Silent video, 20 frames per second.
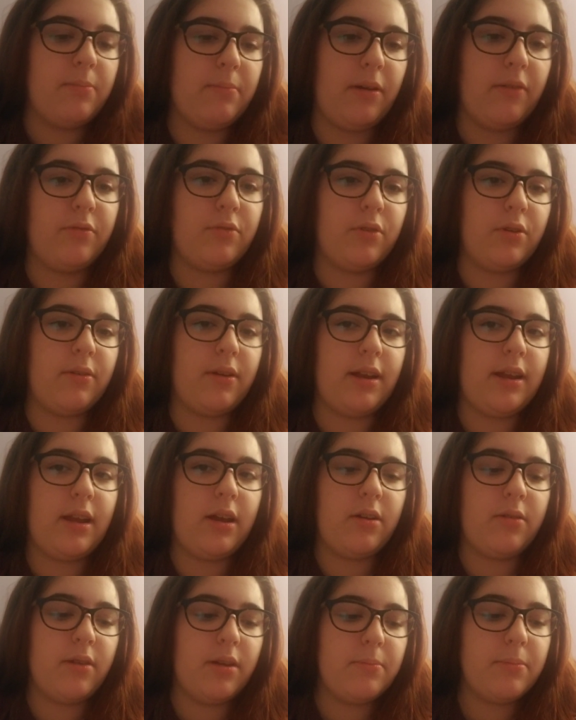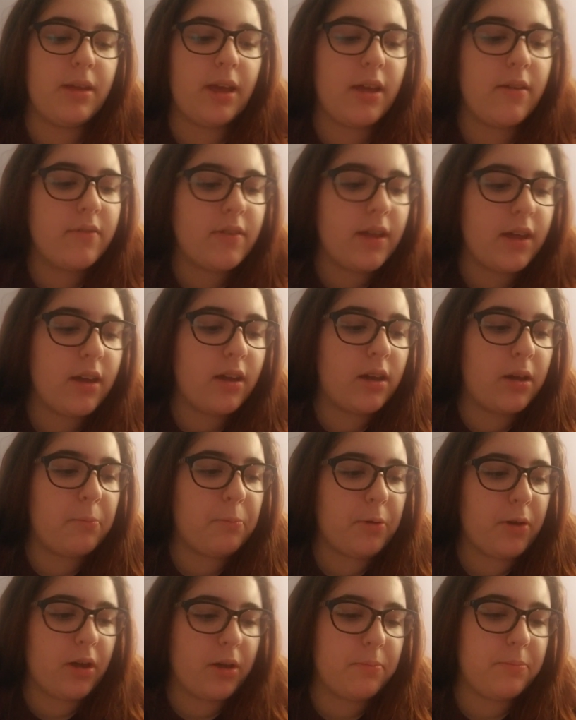in my floor right now around me. I have like a
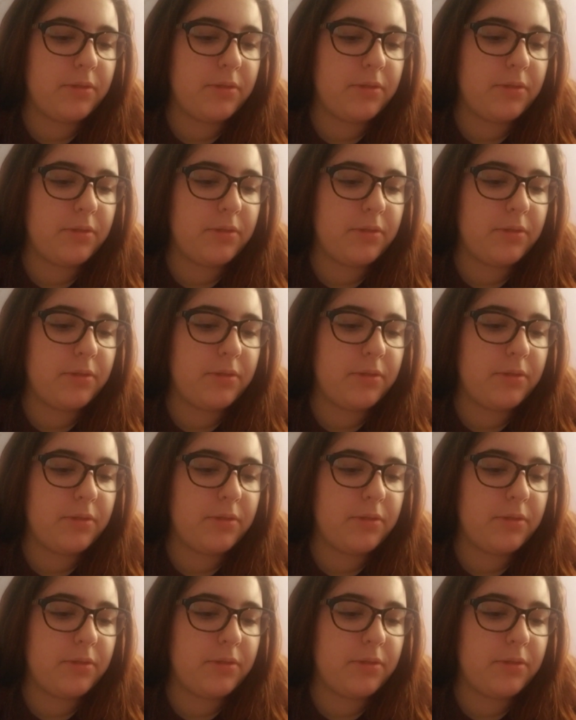couple